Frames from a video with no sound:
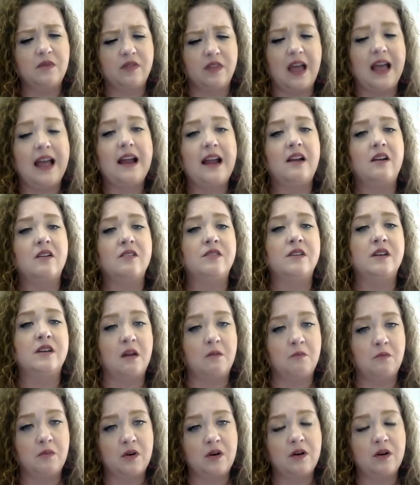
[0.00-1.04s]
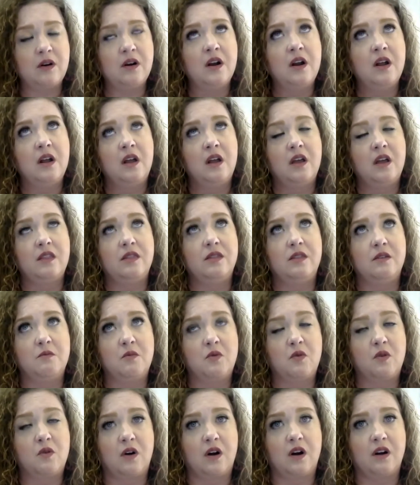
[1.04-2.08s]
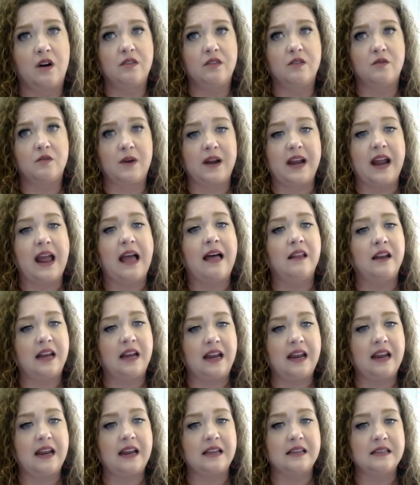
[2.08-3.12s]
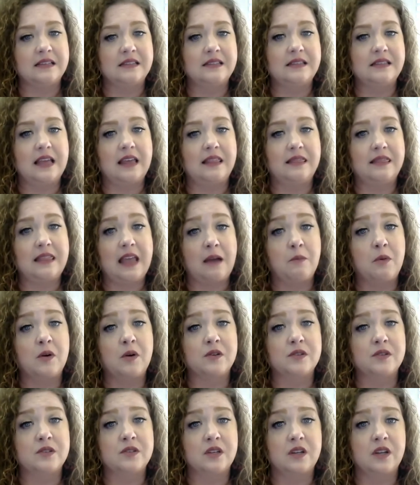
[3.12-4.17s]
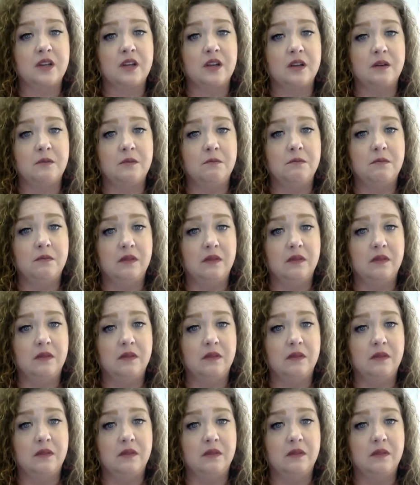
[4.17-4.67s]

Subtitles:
higher the number, the more reality is that that person could